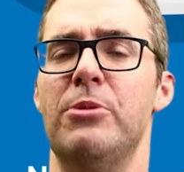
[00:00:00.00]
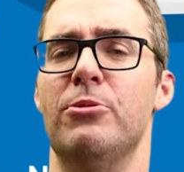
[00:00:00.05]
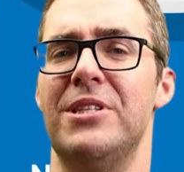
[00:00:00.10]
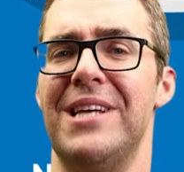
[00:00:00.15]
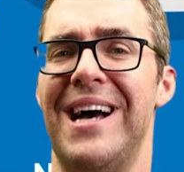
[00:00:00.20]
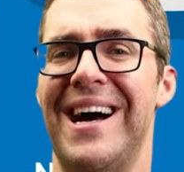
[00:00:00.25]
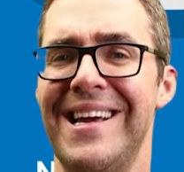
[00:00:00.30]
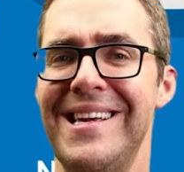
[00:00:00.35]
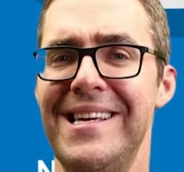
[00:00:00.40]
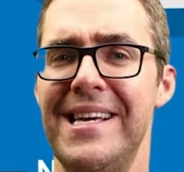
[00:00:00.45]
He
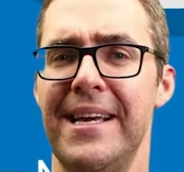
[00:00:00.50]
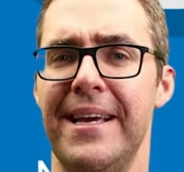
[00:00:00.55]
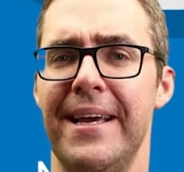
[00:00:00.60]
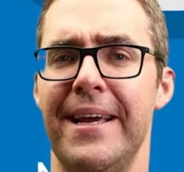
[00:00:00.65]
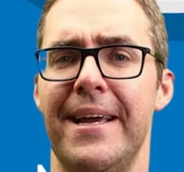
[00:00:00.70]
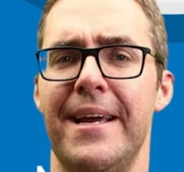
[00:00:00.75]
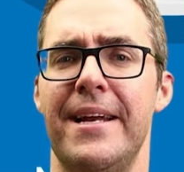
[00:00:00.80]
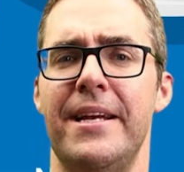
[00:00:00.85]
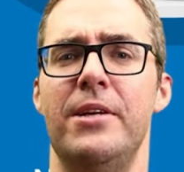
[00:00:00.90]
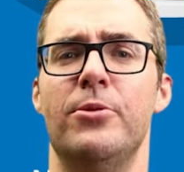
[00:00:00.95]
was hiking
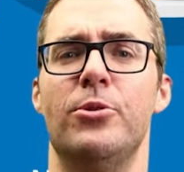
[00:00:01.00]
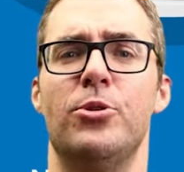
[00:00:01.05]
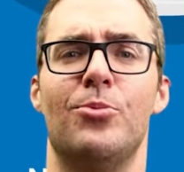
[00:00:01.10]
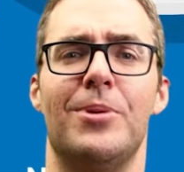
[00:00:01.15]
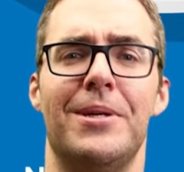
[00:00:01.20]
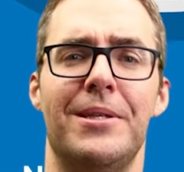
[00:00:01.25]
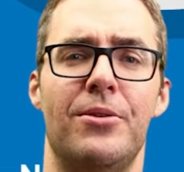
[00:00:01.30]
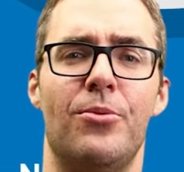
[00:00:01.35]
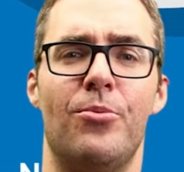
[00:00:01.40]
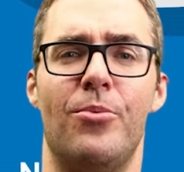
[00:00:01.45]
again. He was
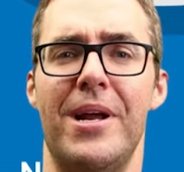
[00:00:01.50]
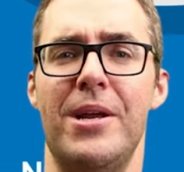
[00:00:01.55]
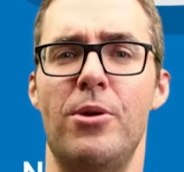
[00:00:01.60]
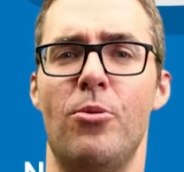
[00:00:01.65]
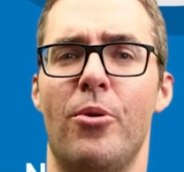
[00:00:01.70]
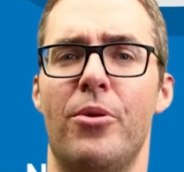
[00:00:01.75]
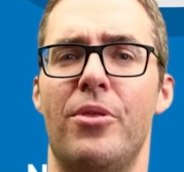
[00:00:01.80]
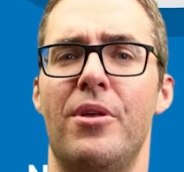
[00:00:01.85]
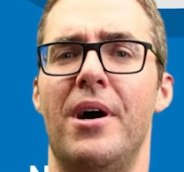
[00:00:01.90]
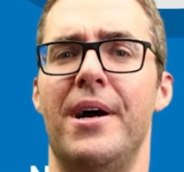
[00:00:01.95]
wearing the
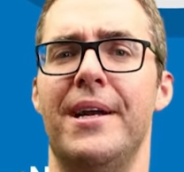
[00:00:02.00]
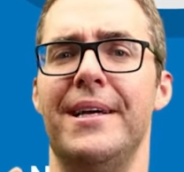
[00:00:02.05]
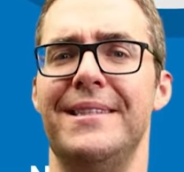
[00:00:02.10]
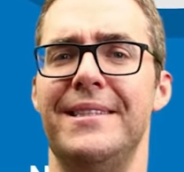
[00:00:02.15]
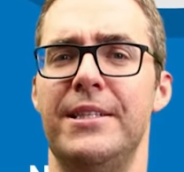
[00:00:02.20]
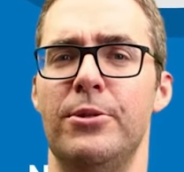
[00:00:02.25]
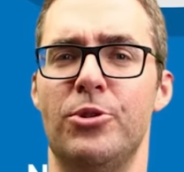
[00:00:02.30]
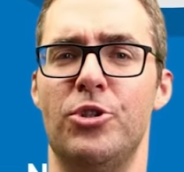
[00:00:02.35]
right orthotics.